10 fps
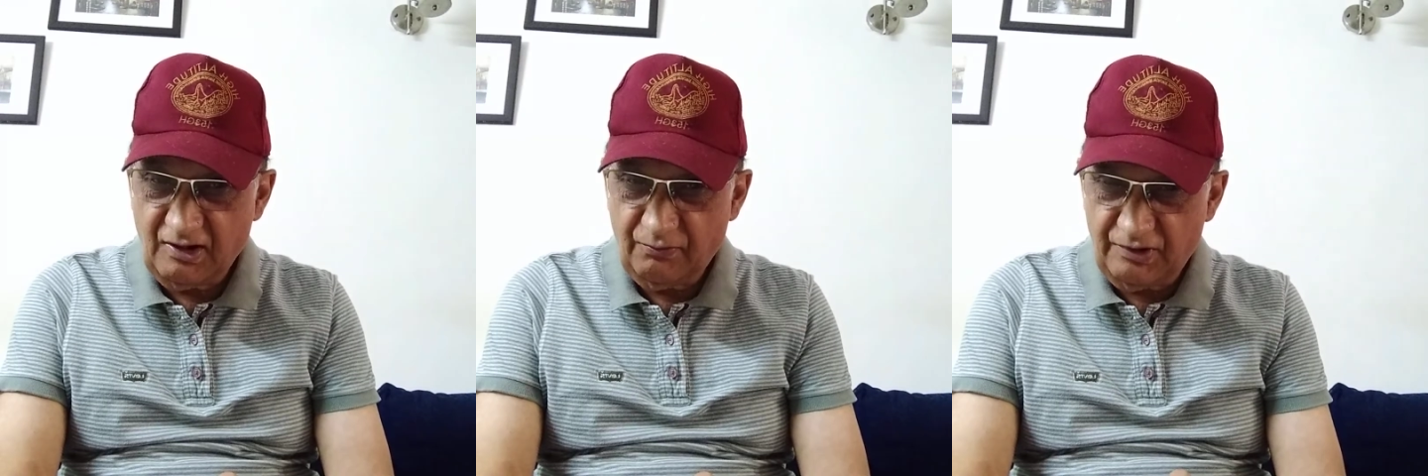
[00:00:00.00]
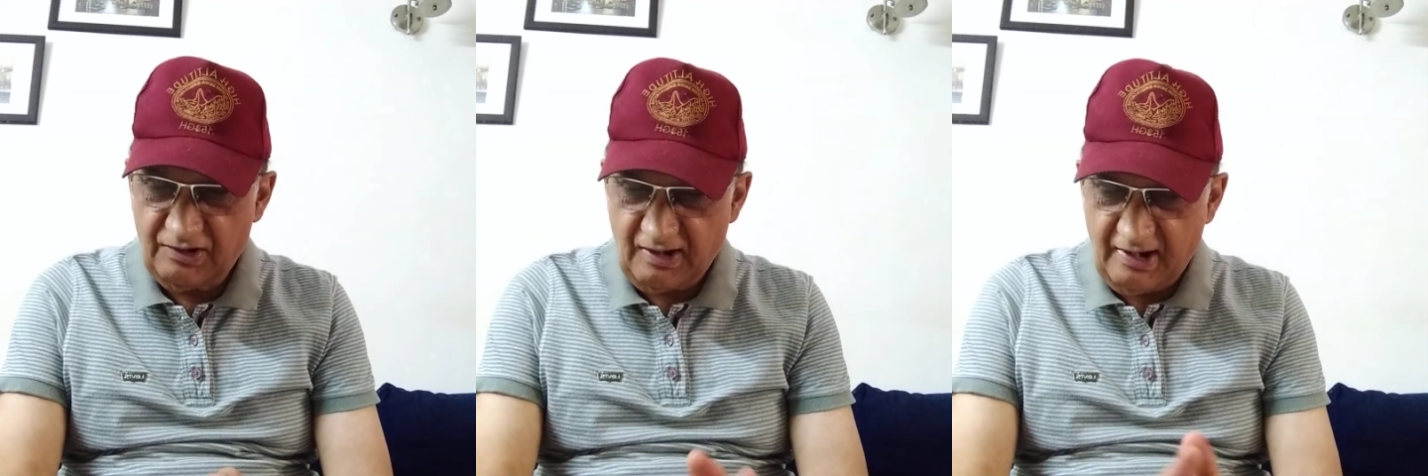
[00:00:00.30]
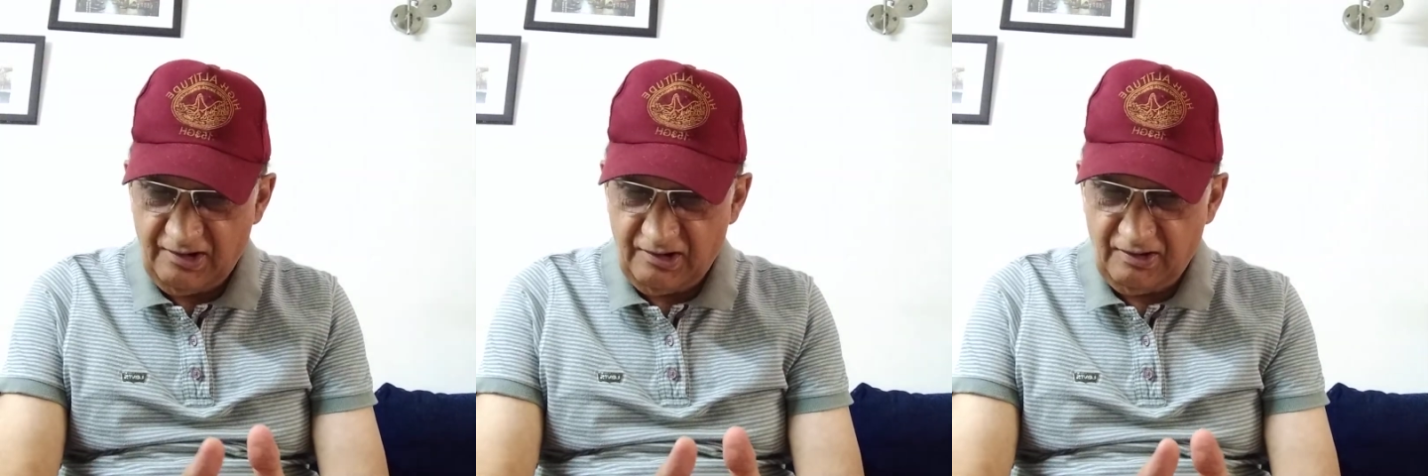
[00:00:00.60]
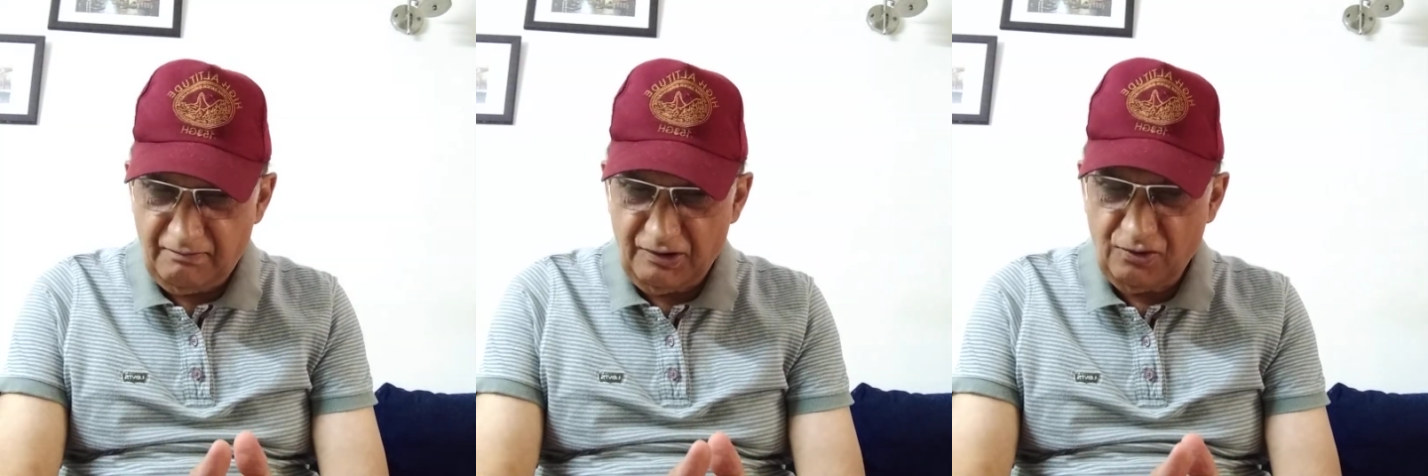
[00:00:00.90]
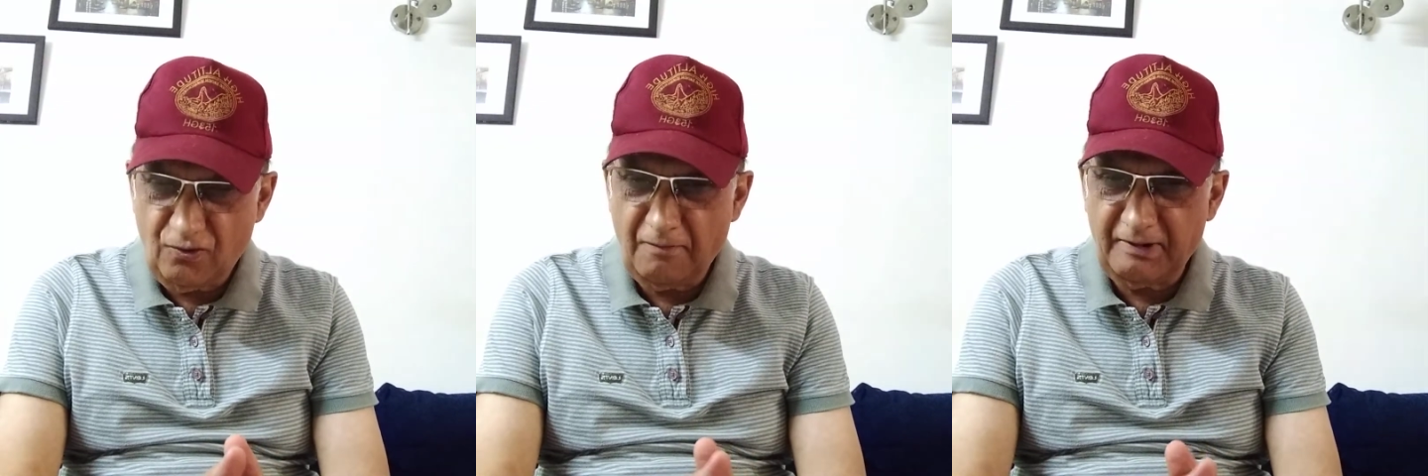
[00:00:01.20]
which is lies in the
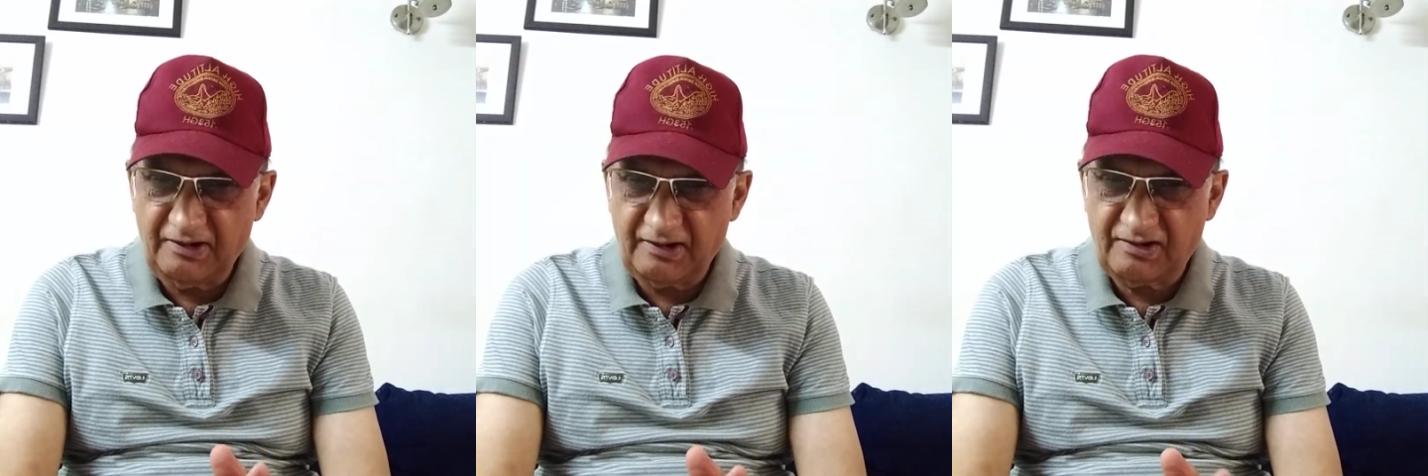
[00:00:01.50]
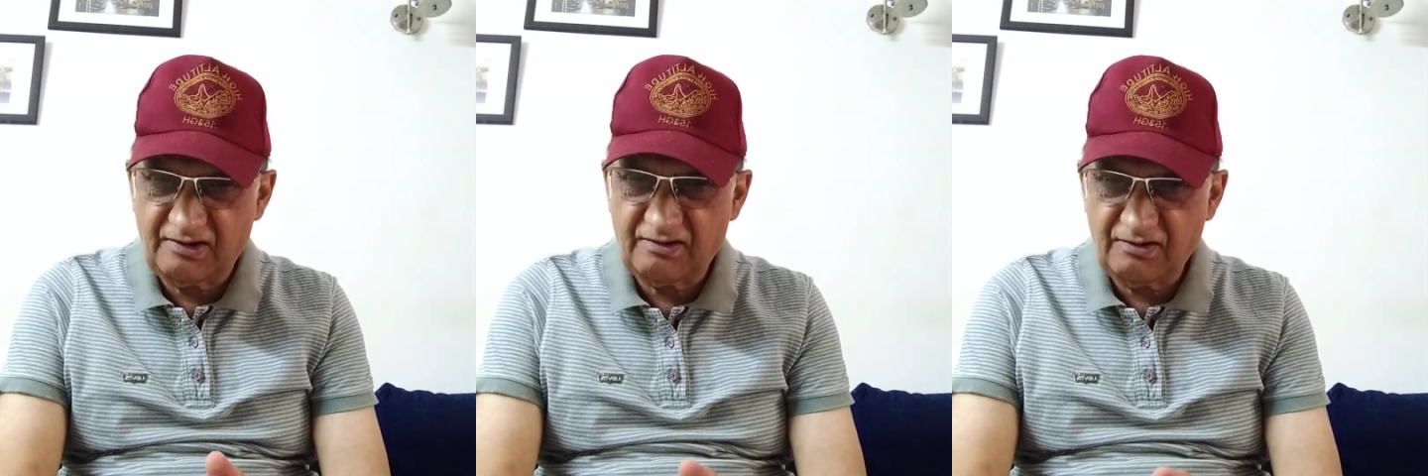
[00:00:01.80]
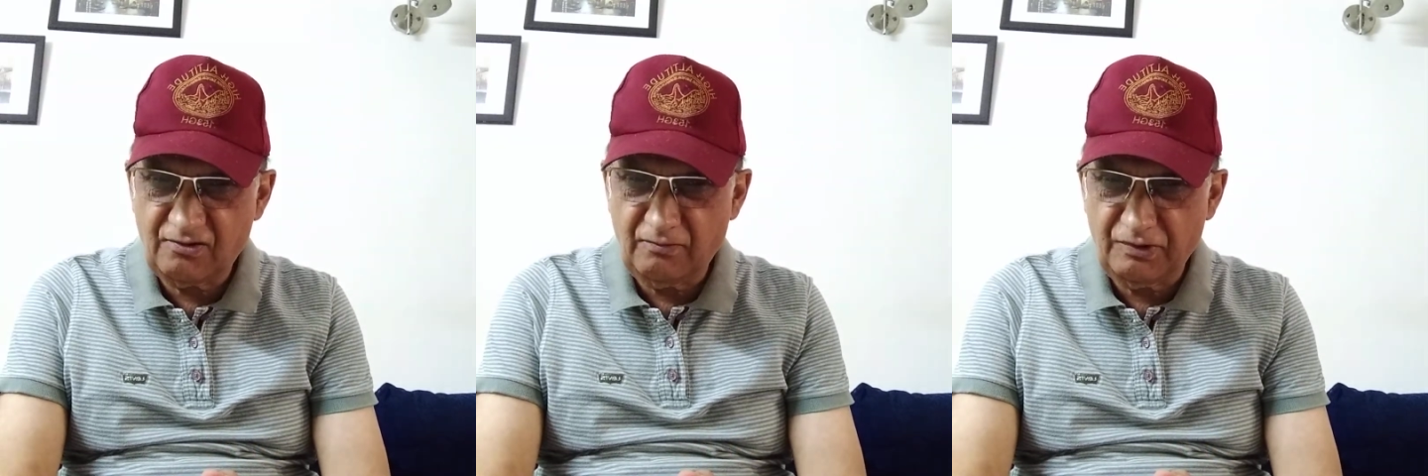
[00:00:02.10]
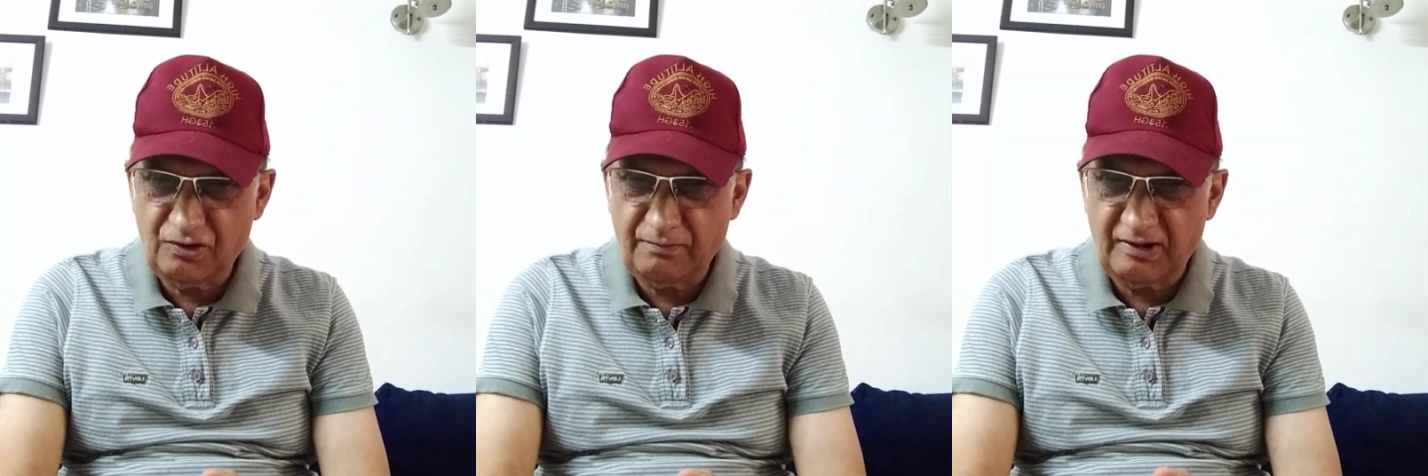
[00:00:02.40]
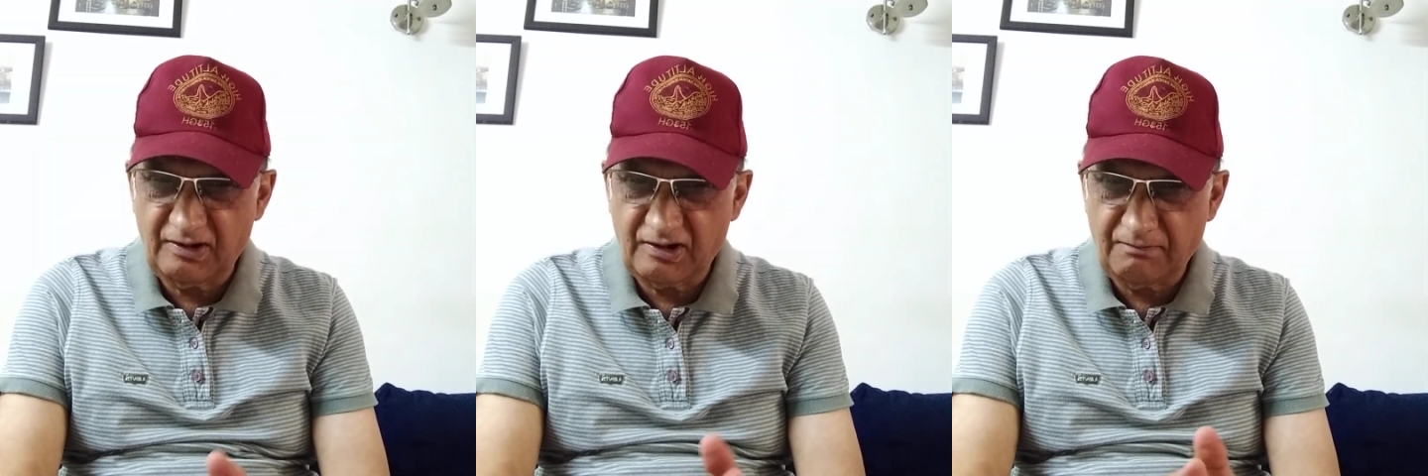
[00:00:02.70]
mesoappendix.
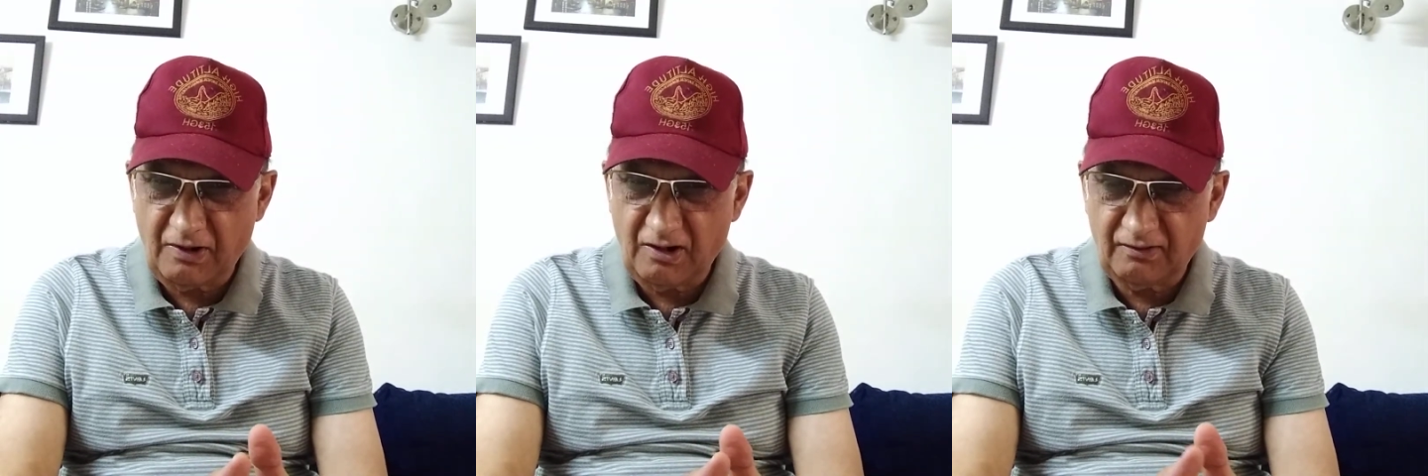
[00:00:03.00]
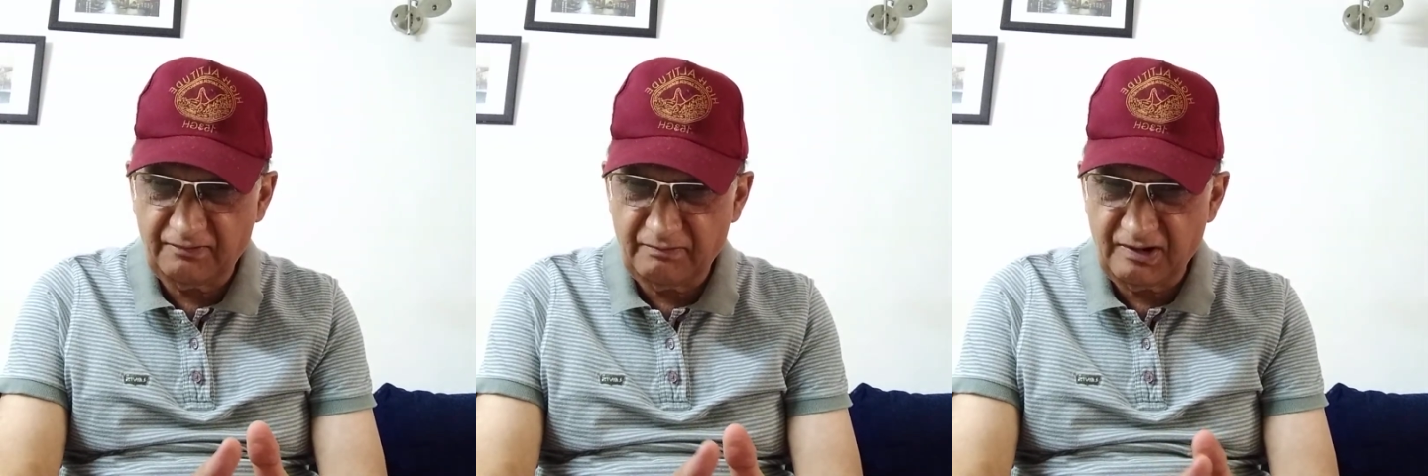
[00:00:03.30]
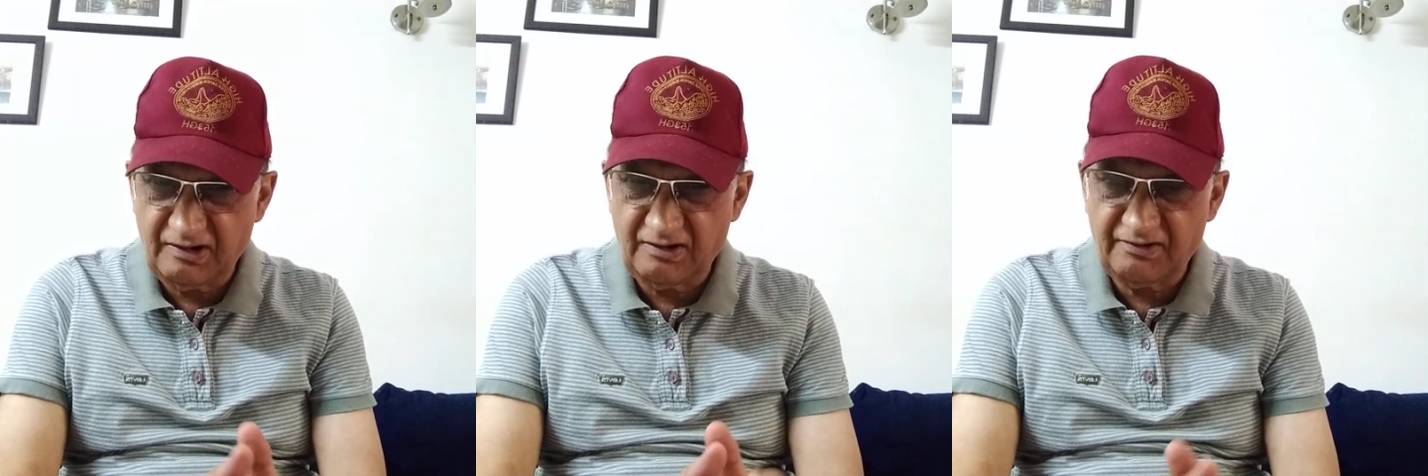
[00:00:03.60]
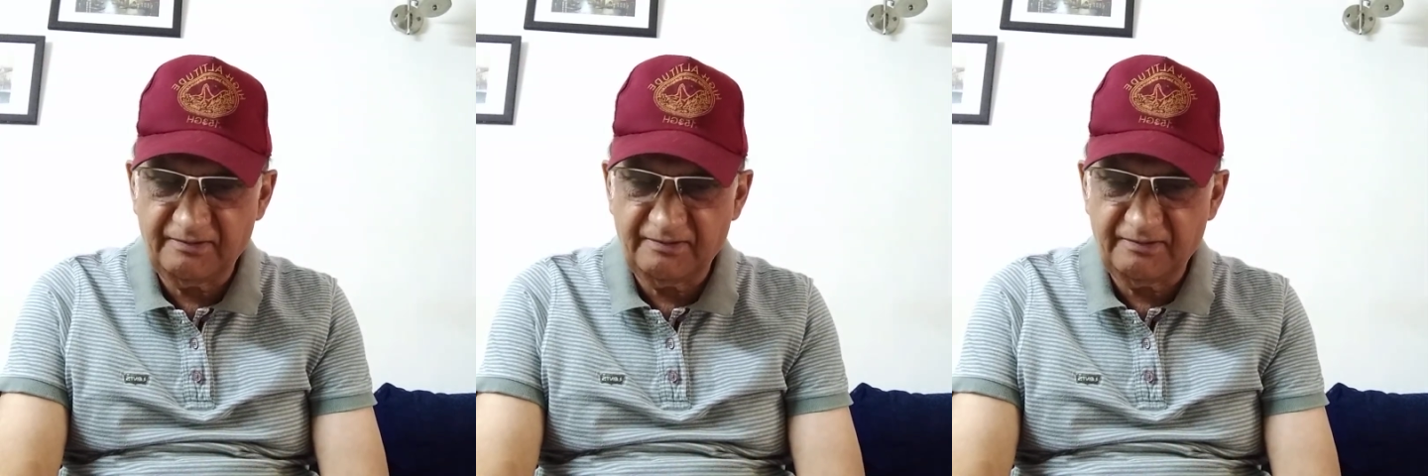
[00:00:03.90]
Mesoappendix is a part of the mesentery,